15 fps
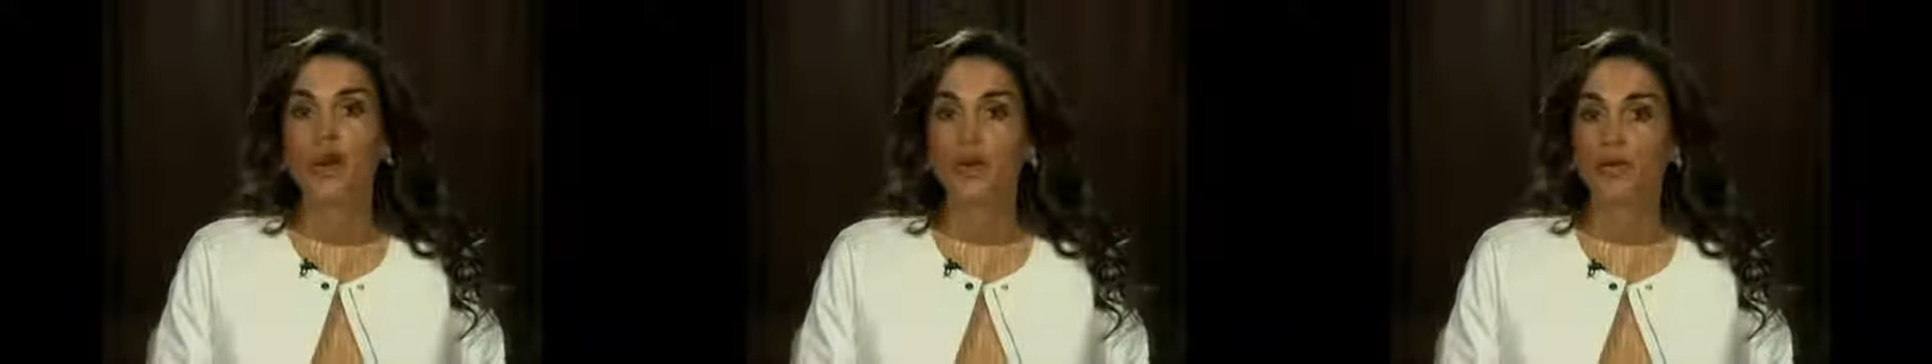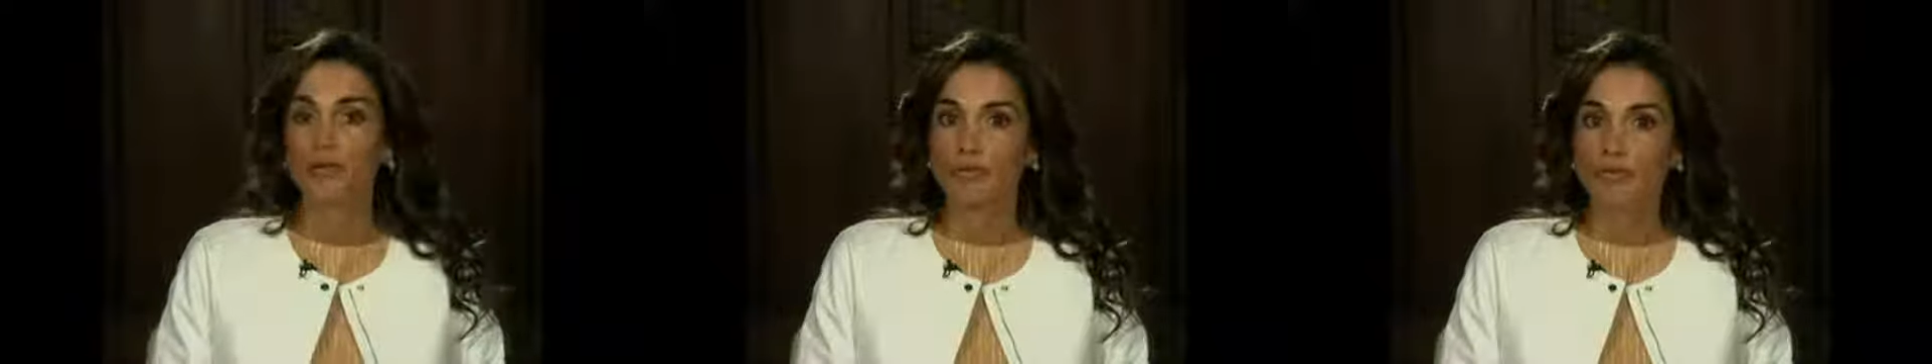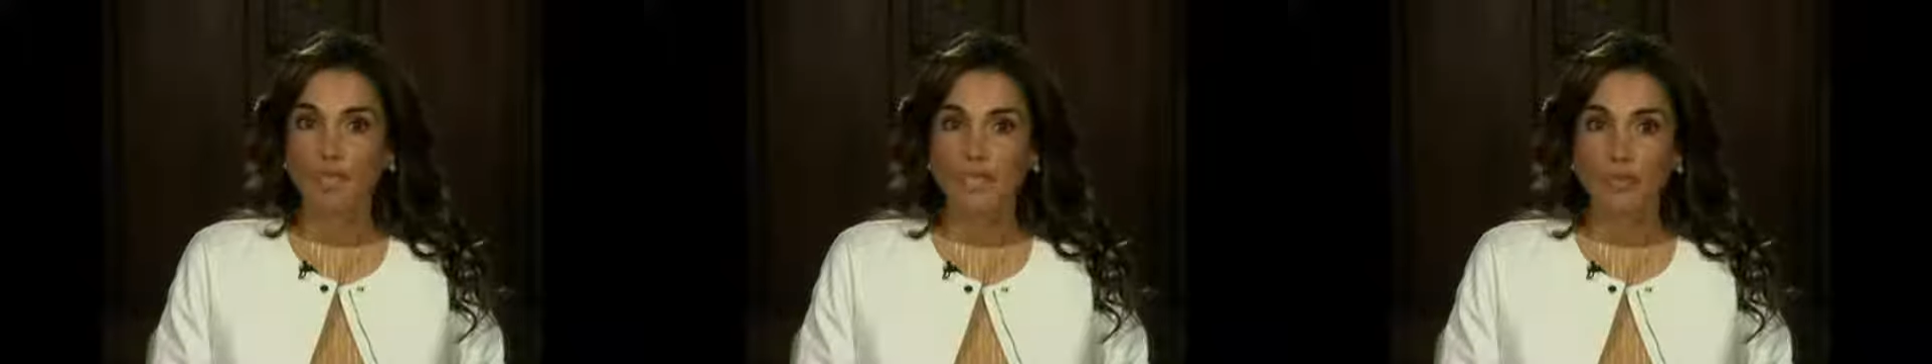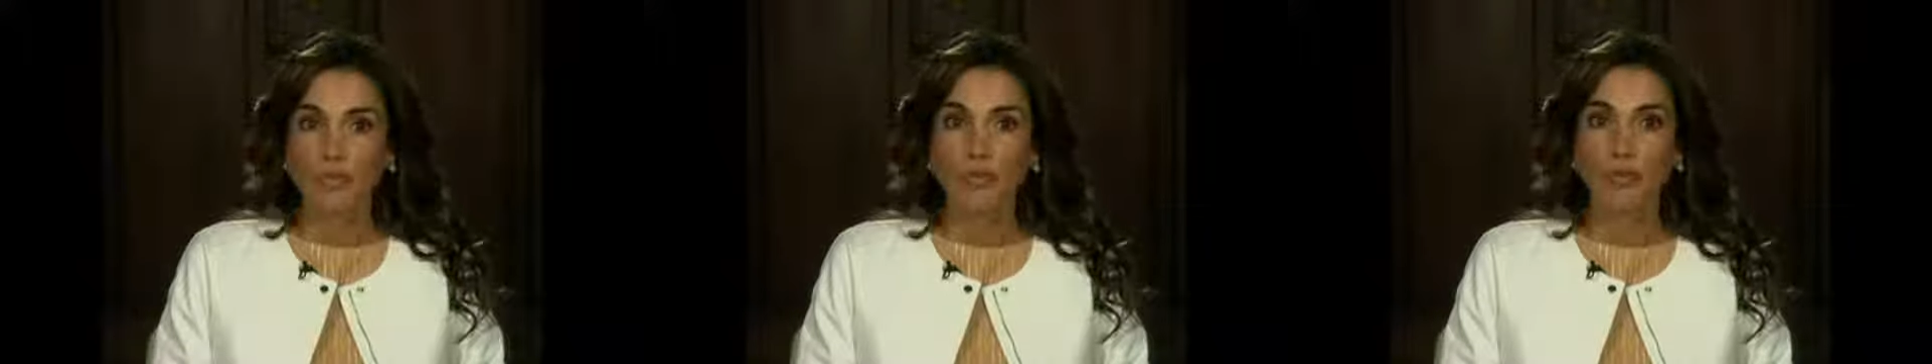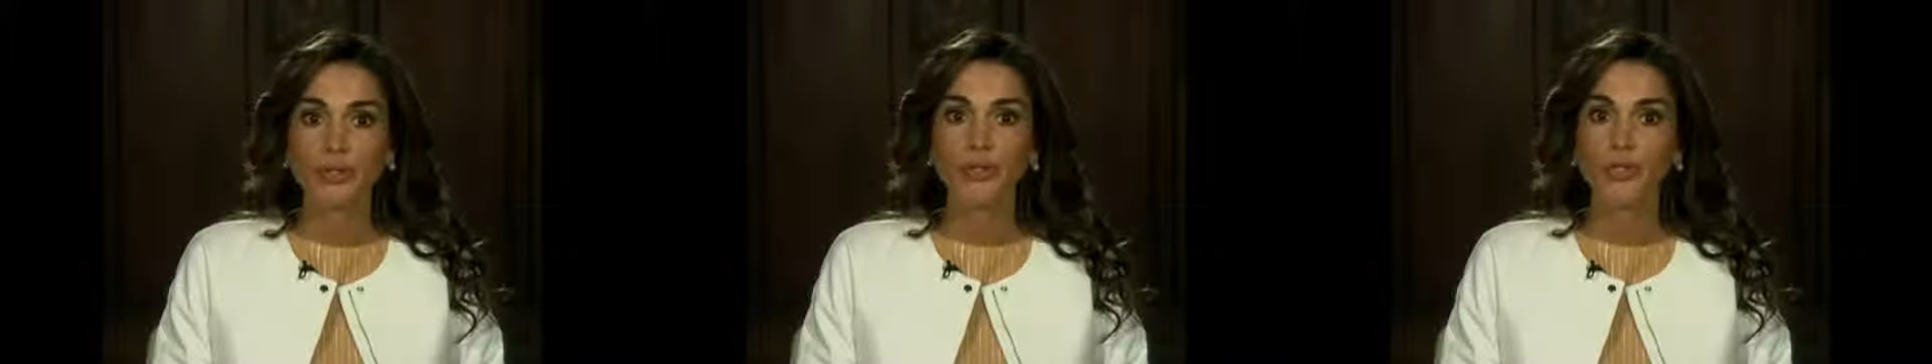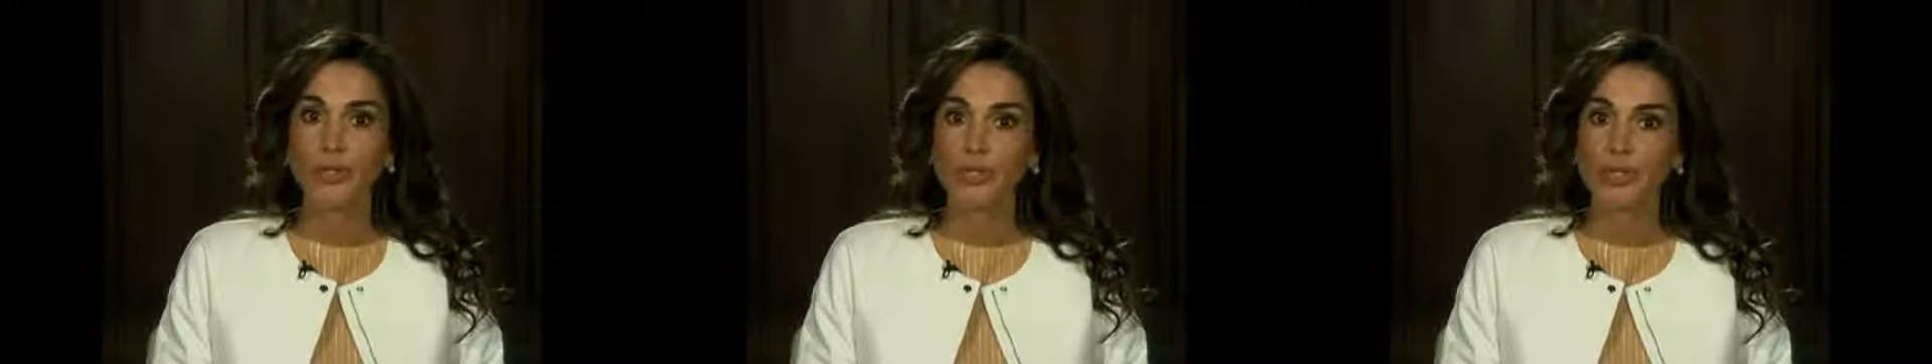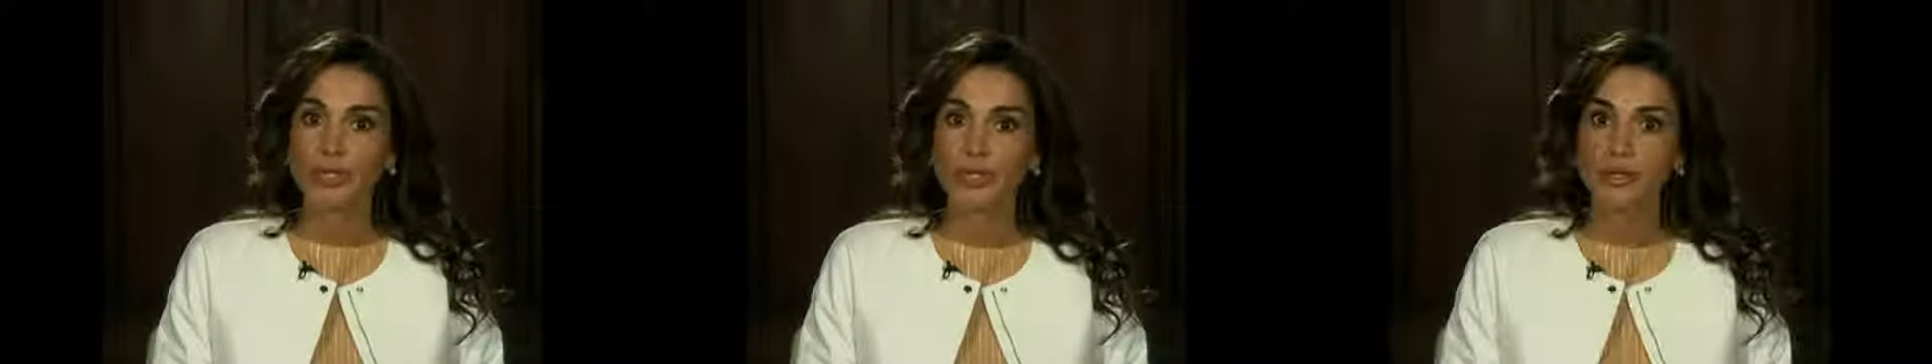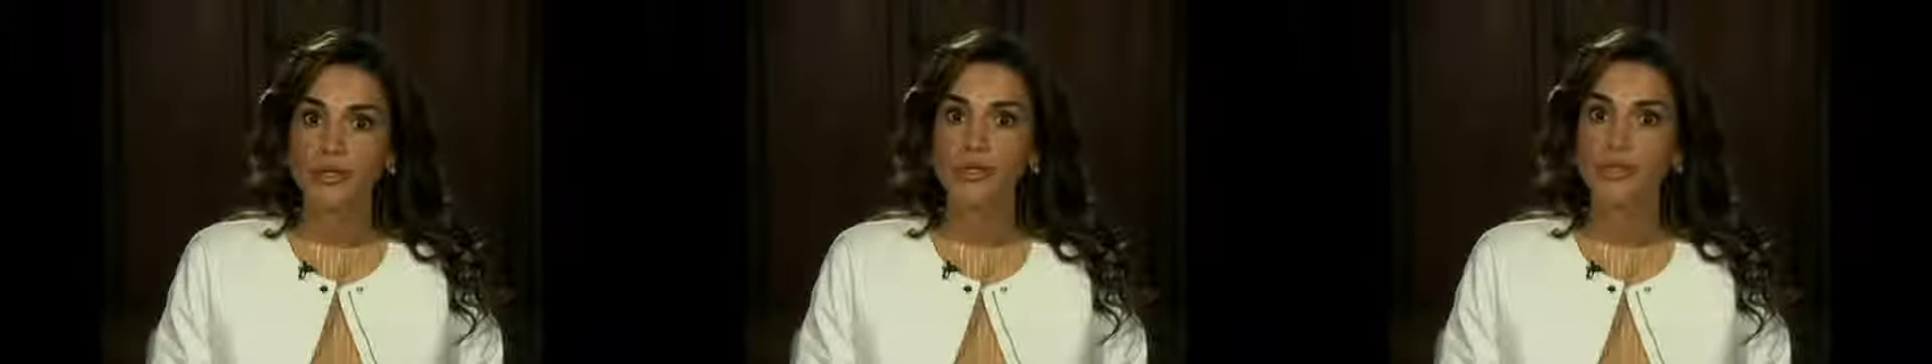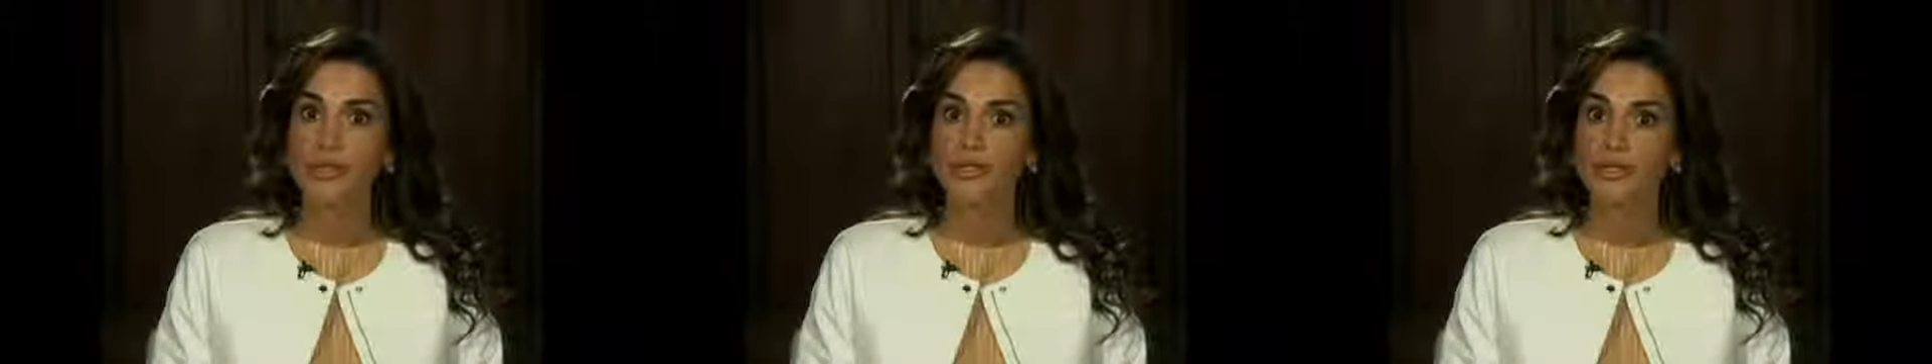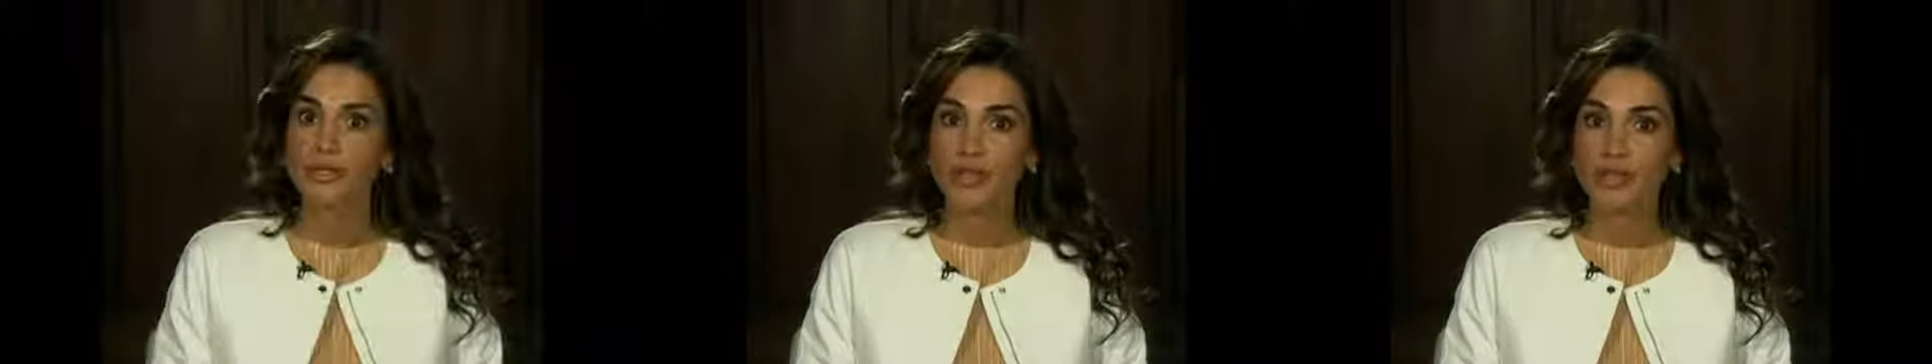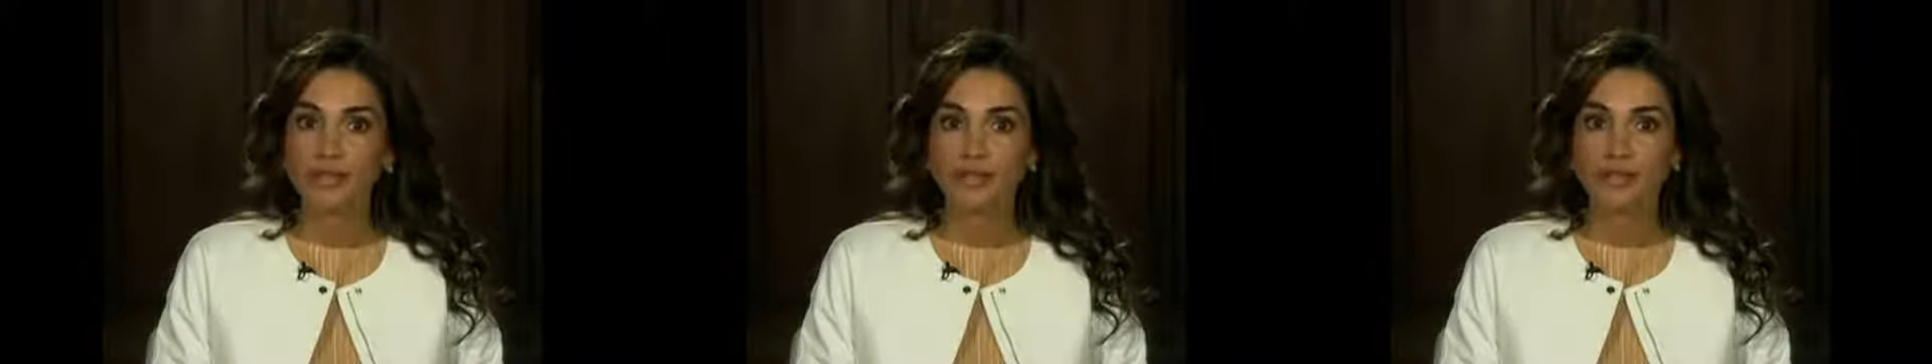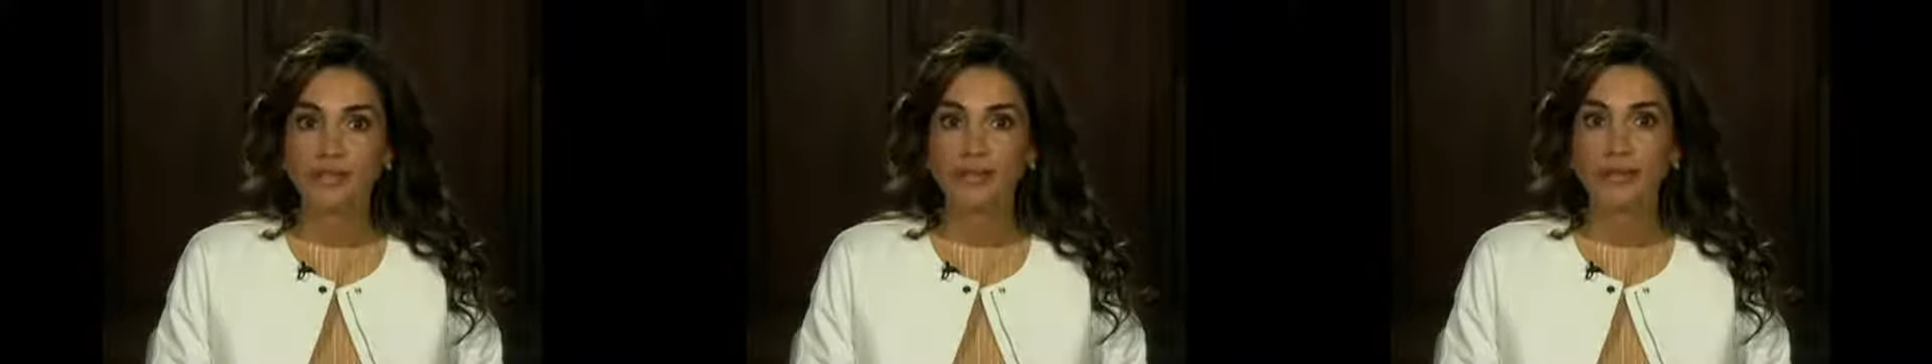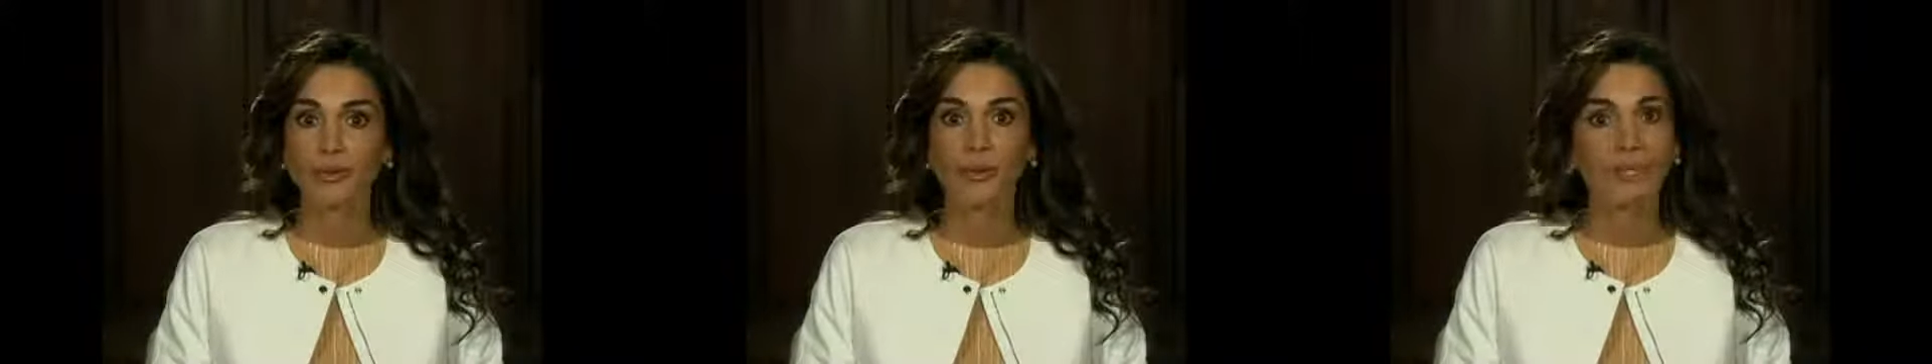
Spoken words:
On Facebook, Twitter, Pinterest,